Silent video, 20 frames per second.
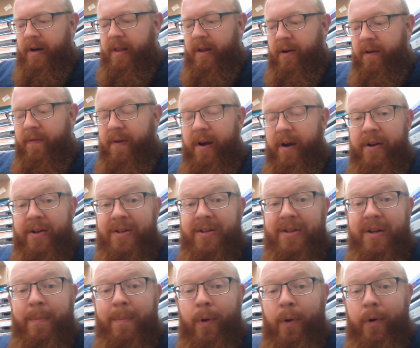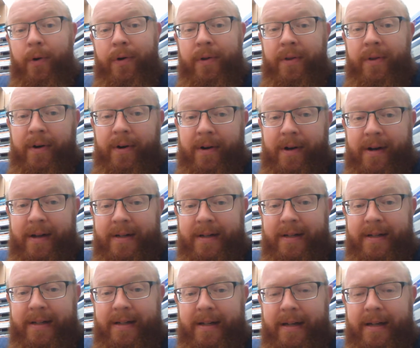They're very similar in their content.